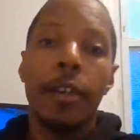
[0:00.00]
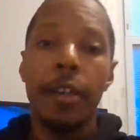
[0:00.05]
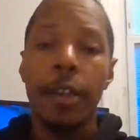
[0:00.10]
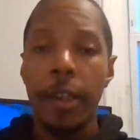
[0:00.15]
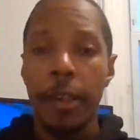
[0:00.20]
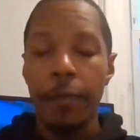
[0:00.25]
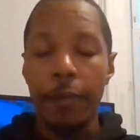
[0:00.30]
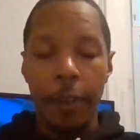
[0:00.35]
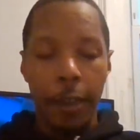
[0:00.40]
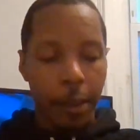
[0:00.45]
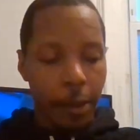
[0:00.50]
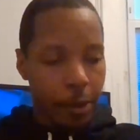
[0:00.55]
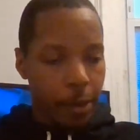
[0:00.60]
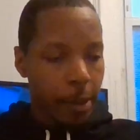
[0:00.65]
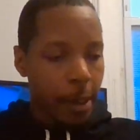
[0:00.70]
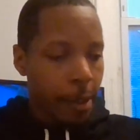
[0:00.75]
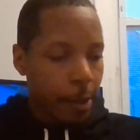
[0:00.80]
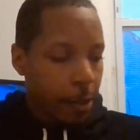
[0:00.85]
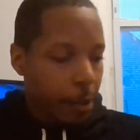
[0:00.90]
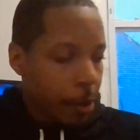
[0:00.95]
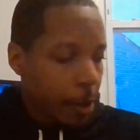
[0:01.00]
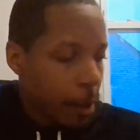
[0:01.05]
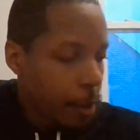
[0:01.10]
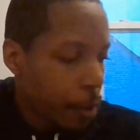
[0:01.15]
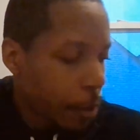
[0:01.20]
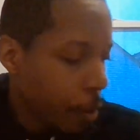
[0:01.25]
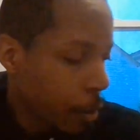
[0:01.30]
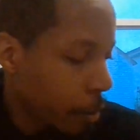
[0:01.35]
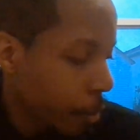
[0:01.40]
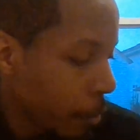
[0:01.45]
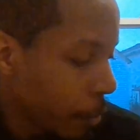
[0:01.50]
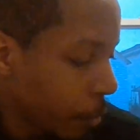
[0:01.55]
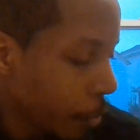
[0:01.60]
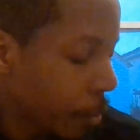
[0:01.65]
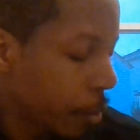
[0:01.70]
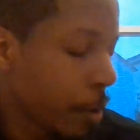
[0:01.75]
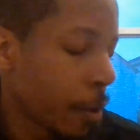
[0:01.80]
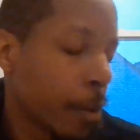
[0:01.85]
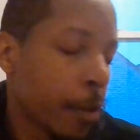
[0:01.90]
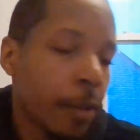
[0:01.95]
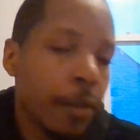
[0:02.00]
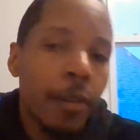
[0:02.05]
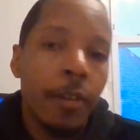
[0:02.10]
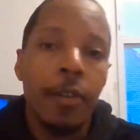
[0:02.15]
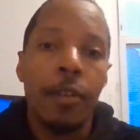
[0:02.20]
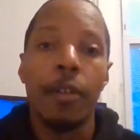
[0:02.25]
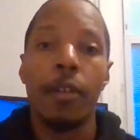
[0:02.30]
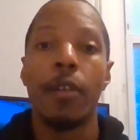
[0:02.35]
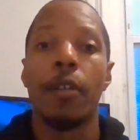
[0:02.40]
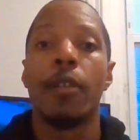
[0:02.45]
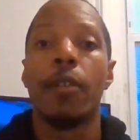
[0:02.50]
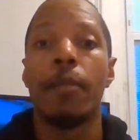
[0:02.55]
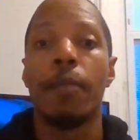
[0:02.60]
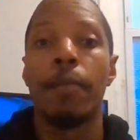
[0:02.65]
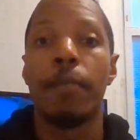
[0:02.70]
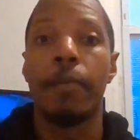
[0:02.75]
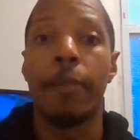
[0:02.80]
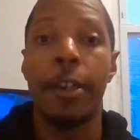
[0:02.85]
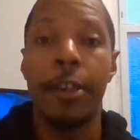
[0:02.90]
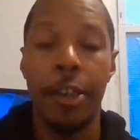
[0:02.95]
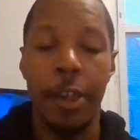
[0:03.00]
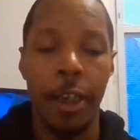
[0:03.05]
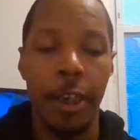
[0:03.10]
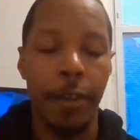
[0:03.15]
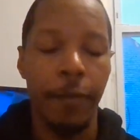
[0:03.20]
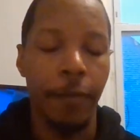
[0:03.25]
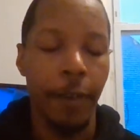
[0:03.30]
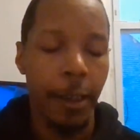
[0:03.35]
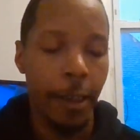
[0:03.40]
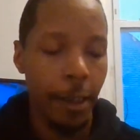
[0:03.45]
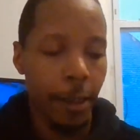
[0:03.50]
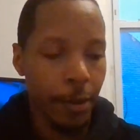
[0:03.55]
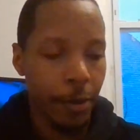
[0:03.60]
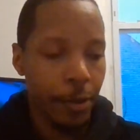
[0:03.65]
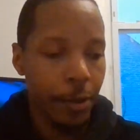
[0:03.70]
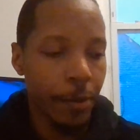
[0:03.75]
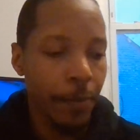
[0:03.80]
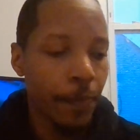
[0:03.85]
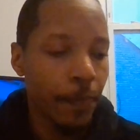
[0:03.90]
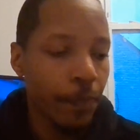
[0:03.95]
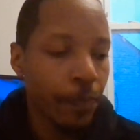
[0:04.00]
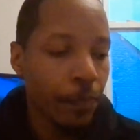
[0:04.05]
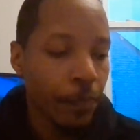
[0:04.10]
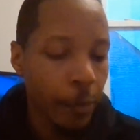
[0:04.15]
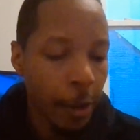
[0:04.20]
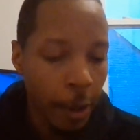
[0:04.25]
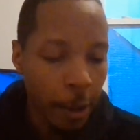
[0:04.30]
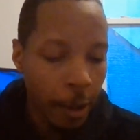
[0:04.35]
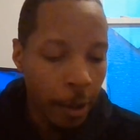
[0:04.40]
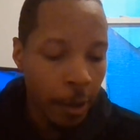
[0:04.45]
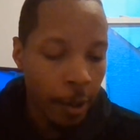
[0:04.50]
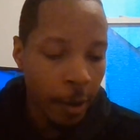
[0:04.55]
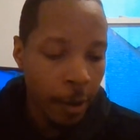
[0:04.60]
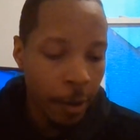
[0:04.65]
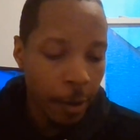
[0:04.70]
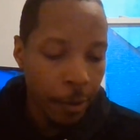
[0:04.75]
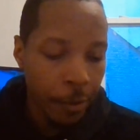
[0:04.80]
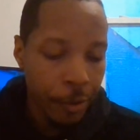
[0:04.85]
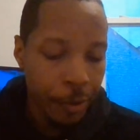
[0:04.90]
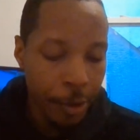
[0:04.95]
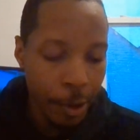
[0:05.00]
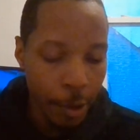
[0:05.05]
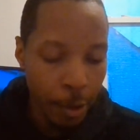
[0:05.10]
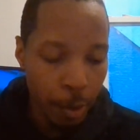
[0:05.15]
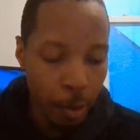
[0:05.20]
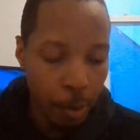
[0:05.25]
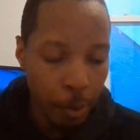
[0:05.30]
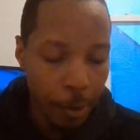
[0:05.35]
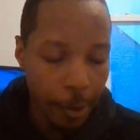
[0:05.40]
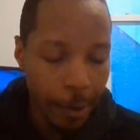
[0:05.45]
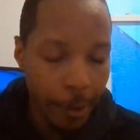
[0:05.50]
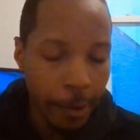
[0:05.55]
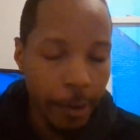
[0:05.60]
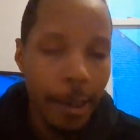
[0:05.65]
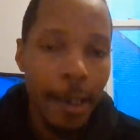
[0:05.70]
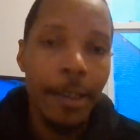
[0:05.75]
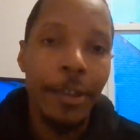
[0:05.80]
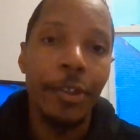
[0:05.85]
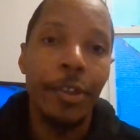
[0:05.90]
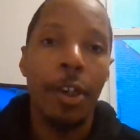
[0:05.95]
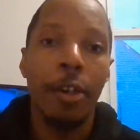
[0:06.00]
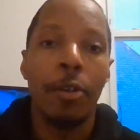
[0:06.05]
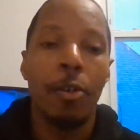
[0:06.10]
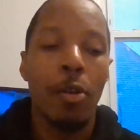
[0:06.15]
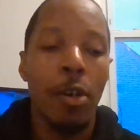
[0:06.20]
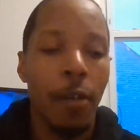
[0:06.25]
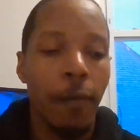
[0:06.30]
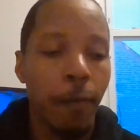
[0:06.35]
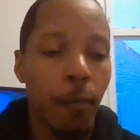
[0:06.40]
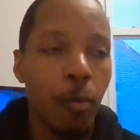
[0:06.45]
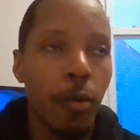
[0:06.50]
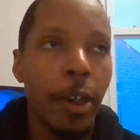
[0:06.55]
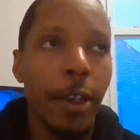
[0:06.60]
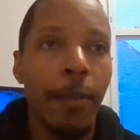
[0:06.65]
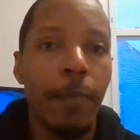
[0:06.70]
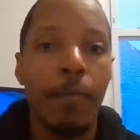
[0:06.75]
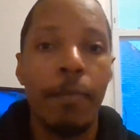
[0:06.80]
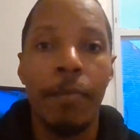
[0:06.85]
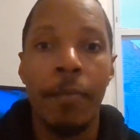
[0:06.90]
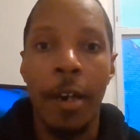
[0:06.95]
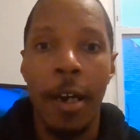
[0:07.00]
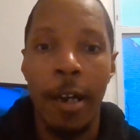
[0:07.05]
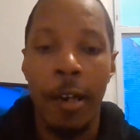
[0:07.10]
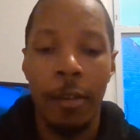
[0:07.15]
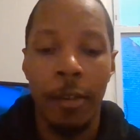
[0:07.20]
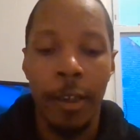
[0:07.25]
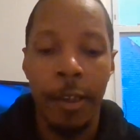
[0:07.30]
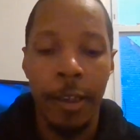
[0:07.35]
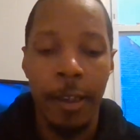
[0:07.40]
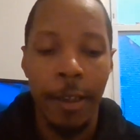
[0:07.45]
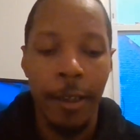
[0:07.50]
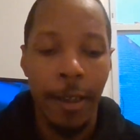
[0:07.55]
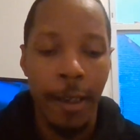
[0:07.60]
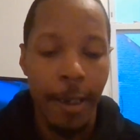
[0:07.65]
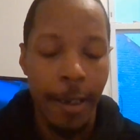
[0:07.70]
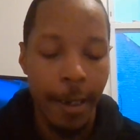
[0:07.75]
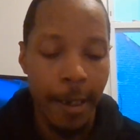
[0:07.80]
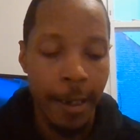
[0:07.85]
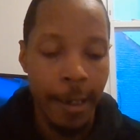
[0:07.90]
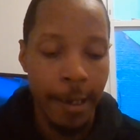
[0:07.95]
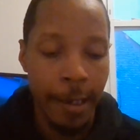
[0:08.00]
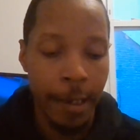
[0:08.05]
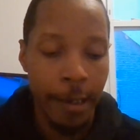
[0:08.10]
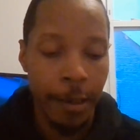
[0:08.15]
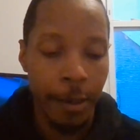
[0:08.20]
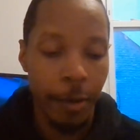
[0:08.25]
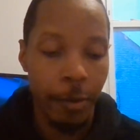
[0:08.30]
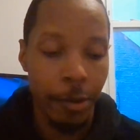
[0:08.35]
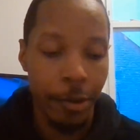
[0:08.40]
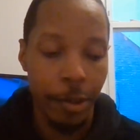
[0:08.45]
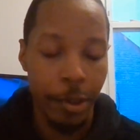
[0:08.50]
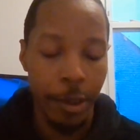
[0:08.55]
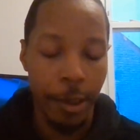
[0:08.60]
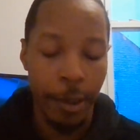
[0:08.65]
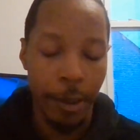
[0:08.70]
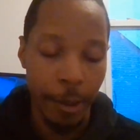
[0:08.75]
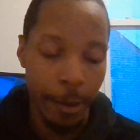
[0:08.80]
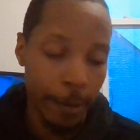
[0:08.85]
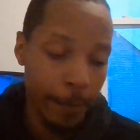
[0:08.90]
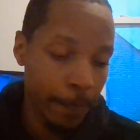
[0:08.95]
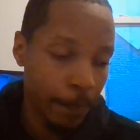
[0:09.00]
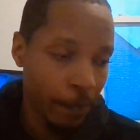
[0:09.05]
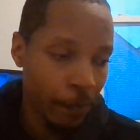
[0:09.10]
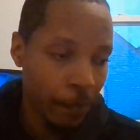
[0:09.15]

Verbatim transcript: Good evening and salutations, my GH fans. So let's start off with Molly and Kristina.